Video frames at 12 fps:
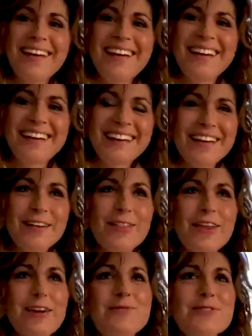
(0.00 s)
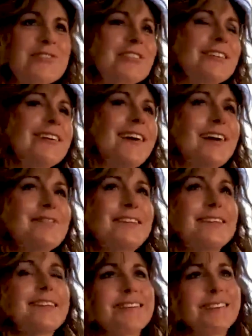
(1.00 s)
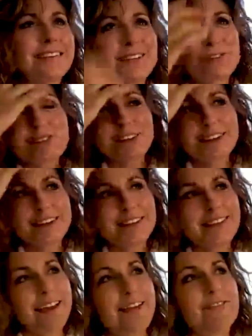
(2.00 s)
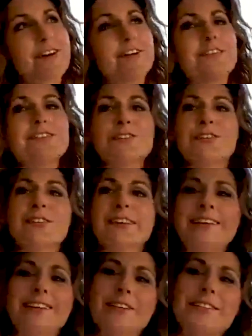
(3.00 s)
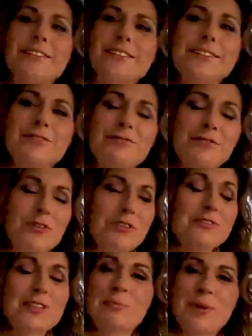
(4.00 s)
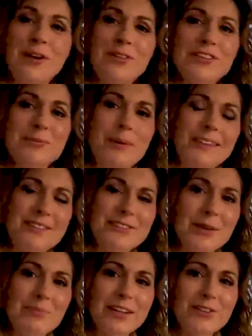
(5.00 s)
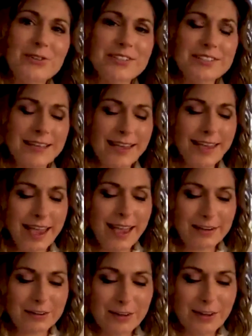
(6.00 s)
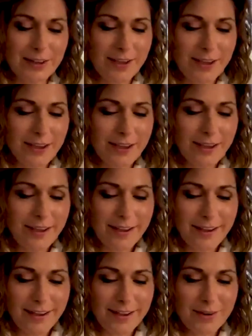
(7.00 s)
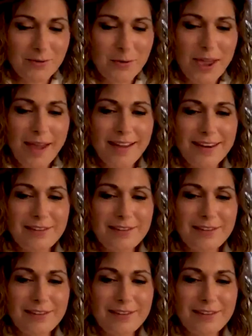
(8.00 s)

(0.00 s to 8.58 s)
They were having, each year they have a concert in London for on the St. Patrick's Day, and we had a